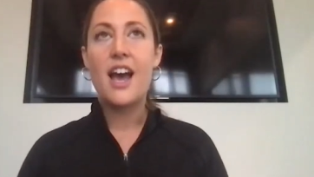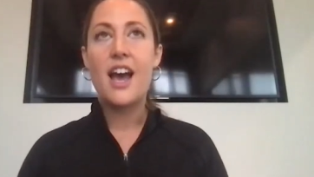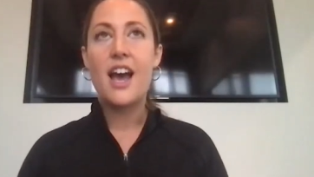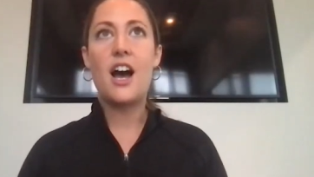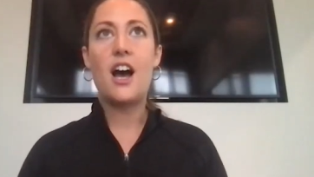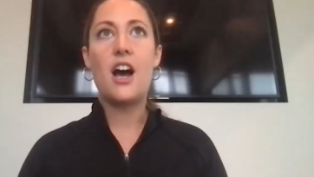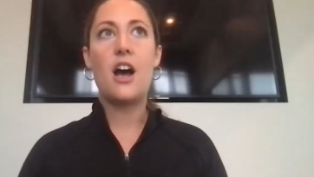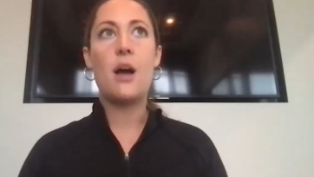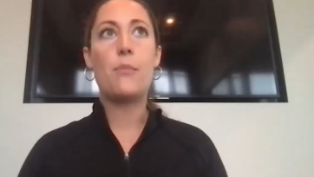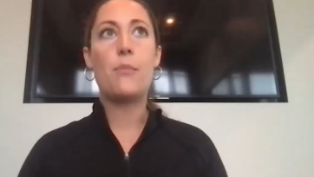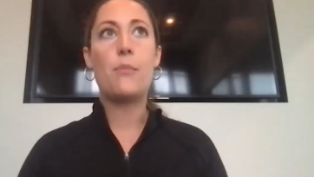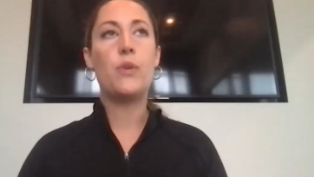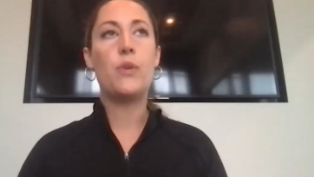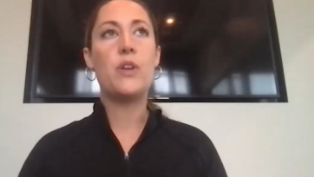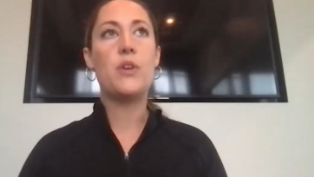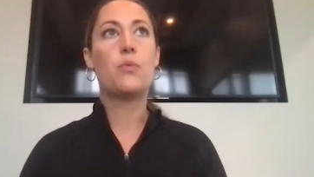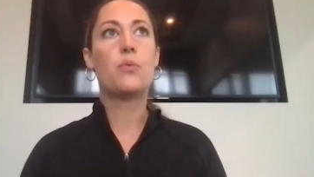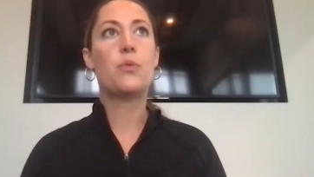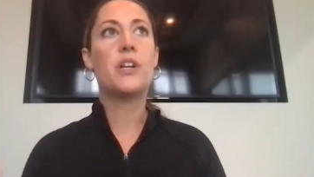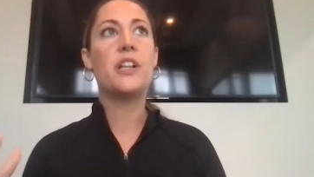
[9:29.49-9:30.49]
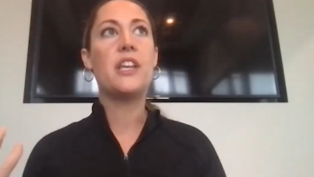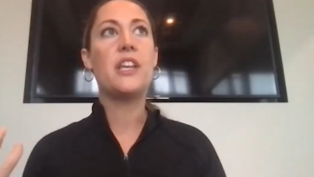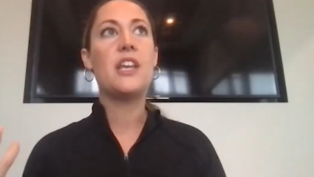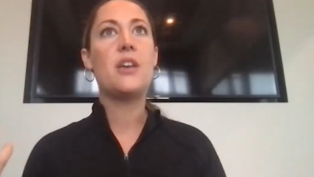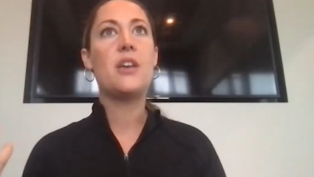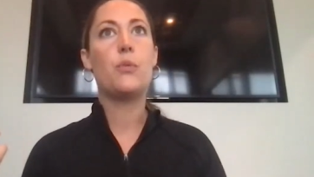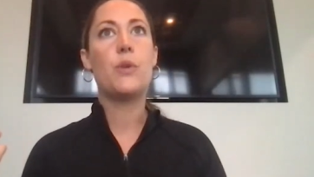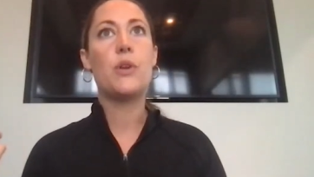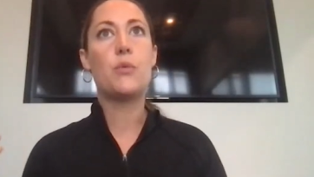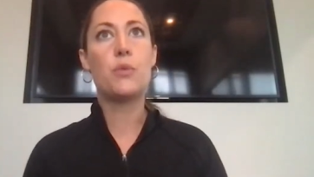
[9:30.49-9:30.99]
Um, we
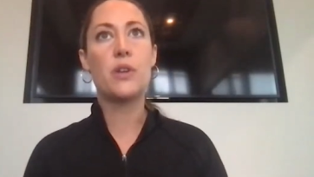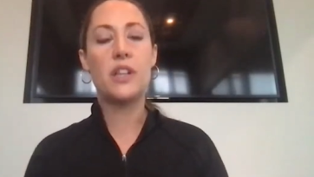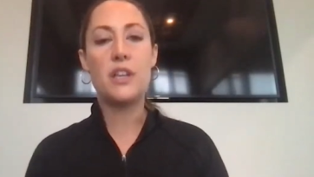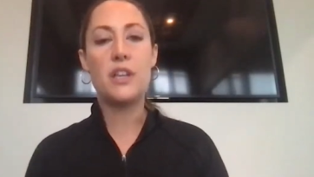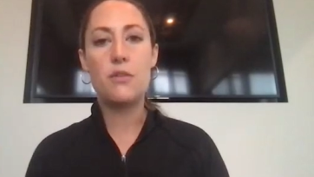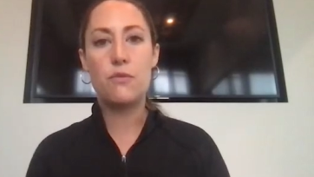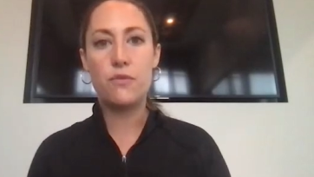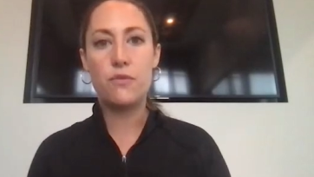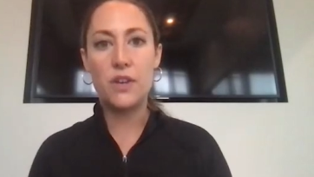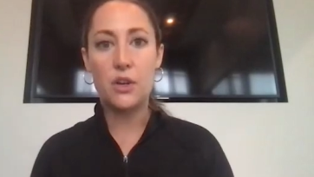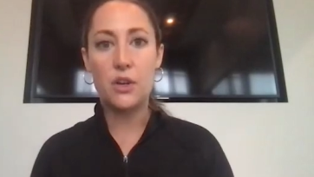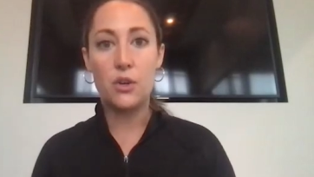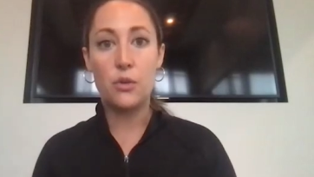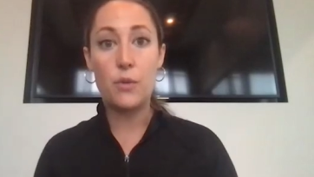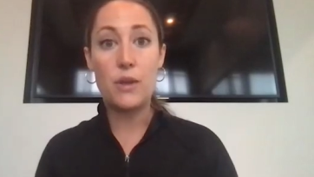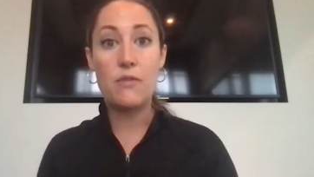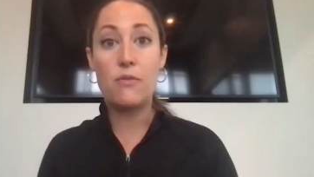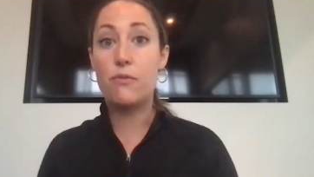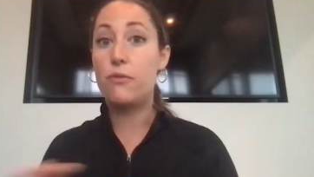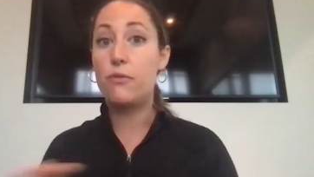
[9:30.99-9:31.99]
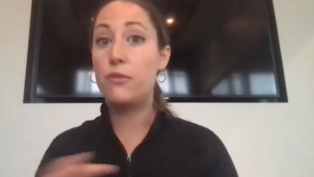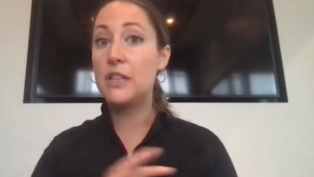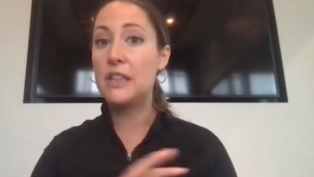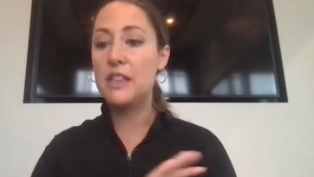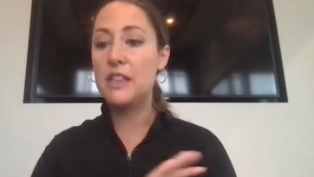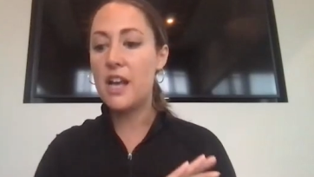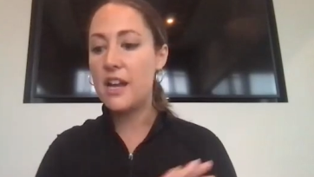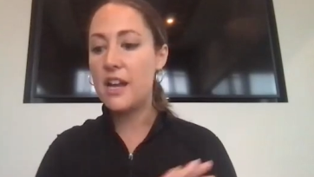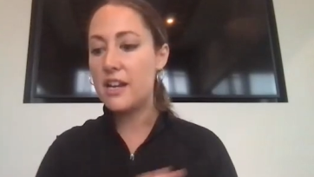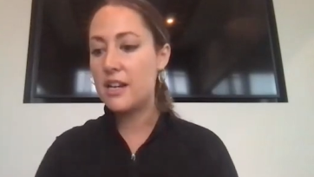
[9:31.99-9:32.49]
really, we really feel we
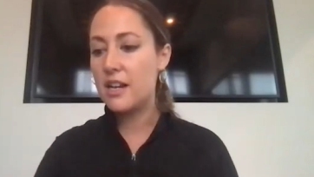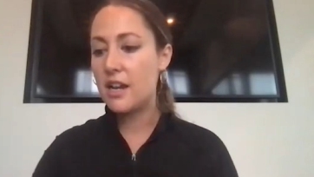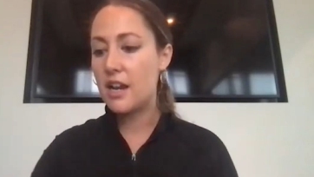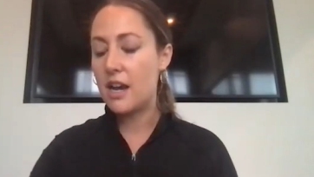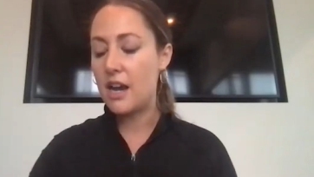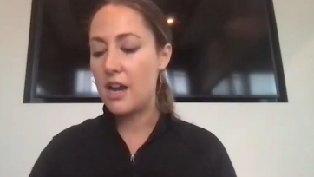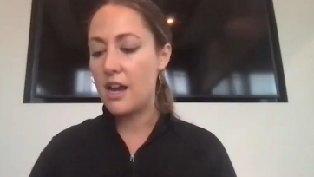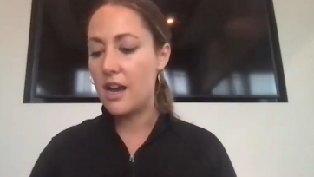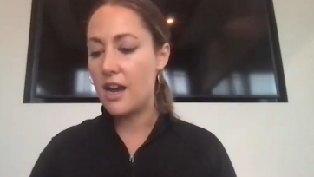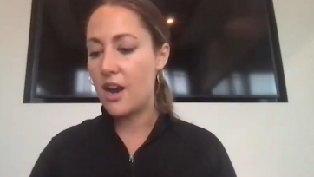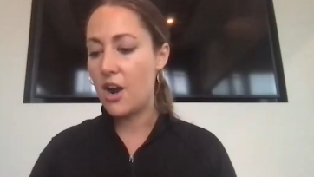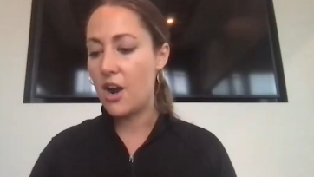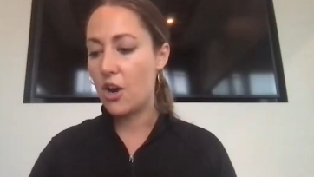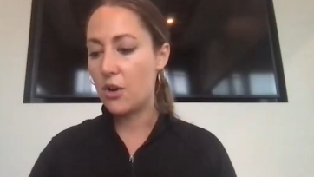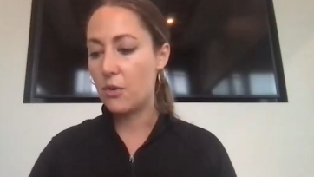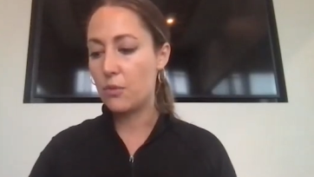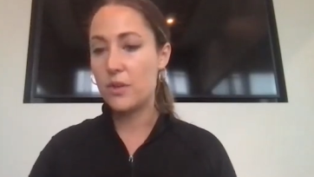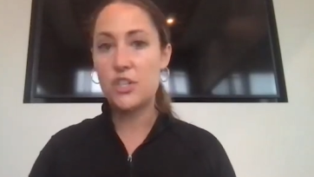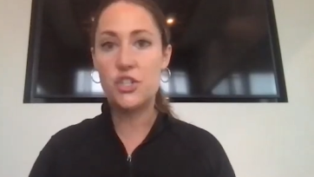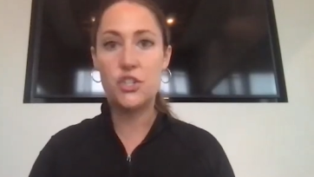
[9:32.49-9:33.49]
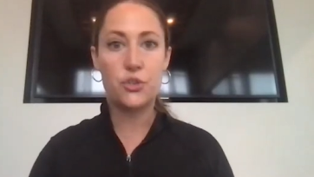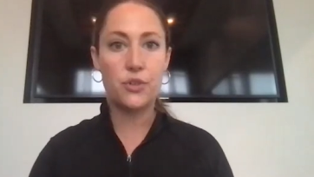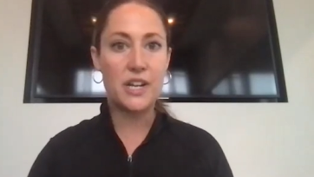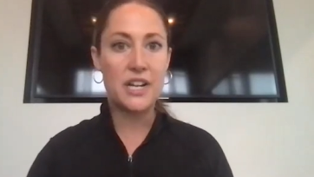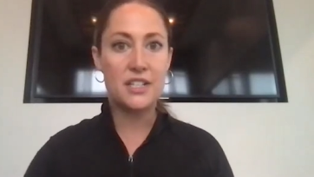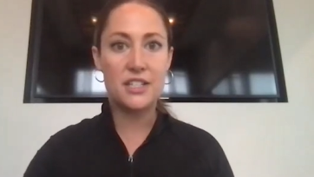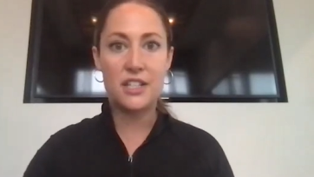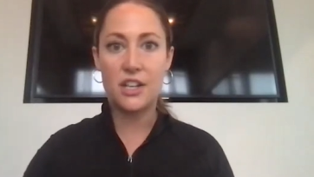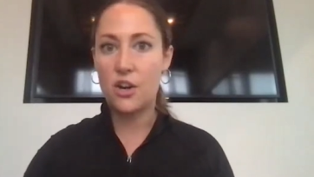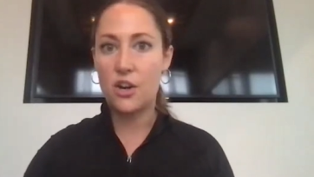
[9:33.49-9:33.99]
flood uh, our
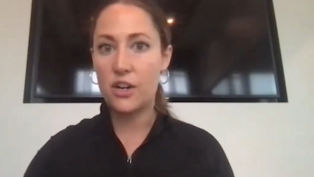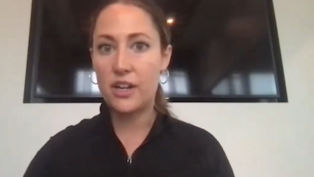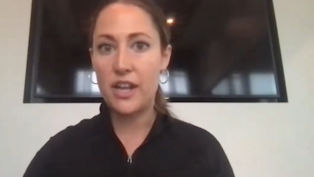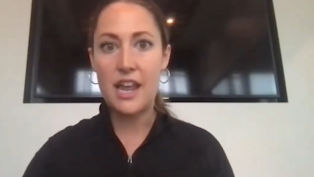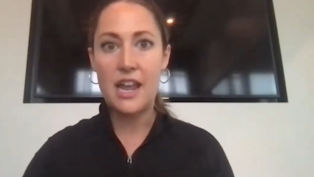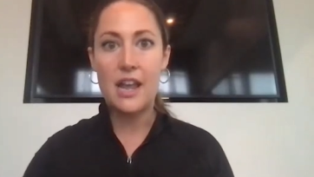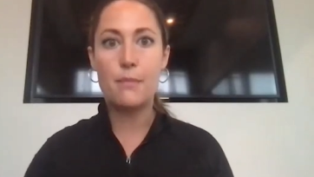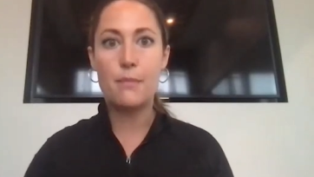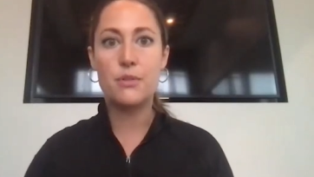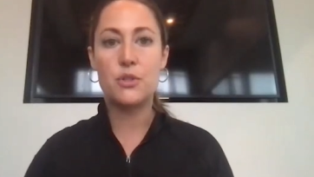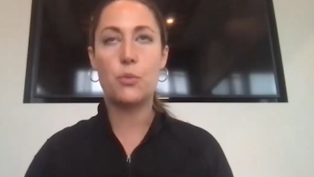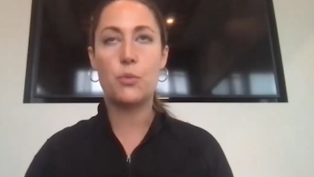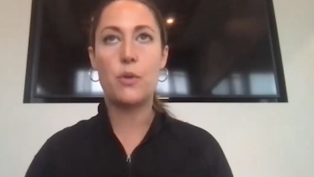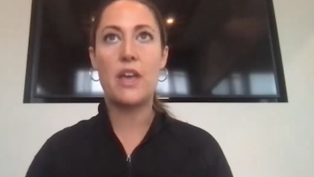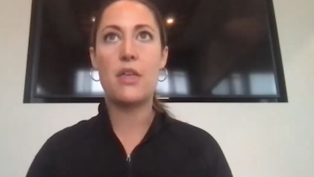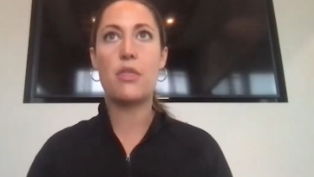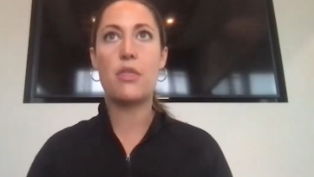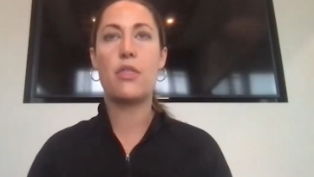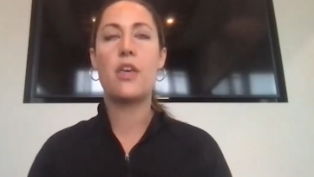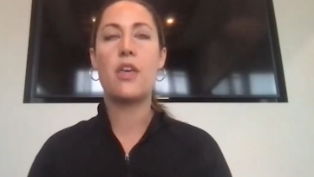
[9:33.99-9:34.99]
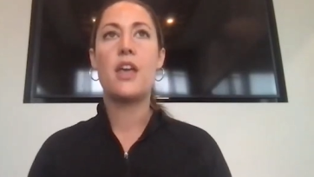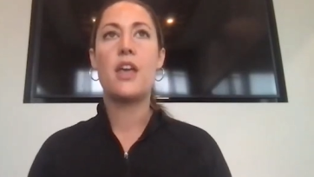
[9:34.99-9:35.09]
retreats and our camps with